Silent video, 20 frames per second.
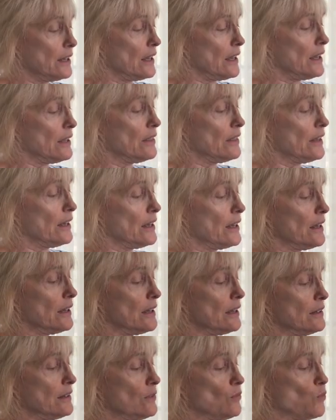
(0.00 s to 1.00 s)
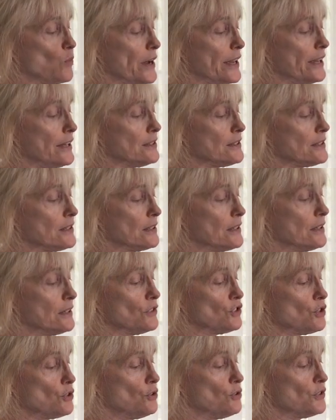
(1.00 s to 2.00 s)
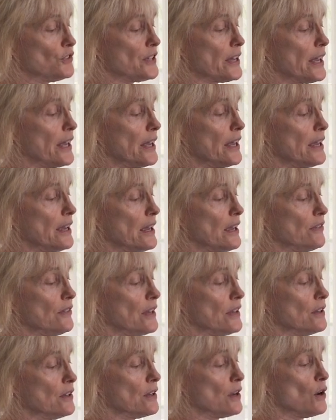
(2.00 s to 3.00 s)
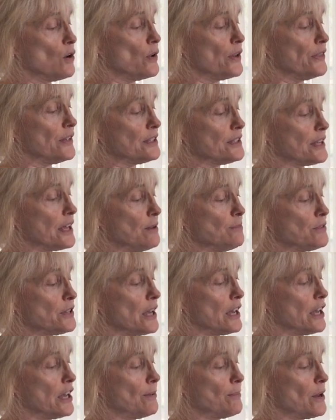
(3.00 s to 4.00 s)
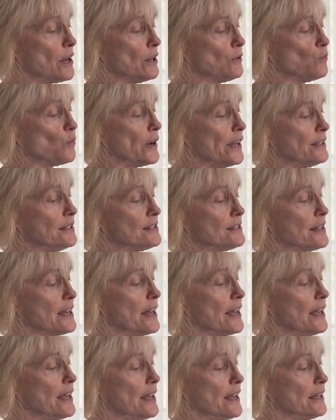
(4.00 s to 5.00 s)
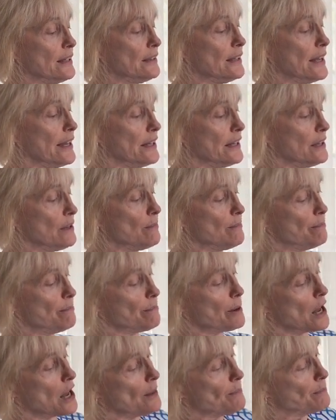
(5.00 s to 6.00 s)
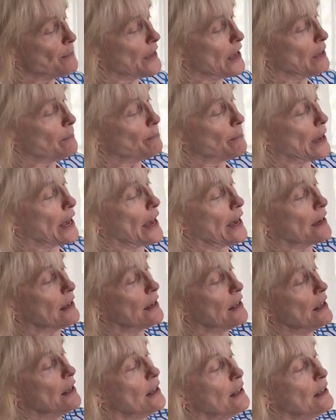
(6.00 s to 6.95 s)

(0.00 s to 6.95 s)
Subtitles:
and then wait Tuesday, and then go in the same time on Wednesday and let him pop that back.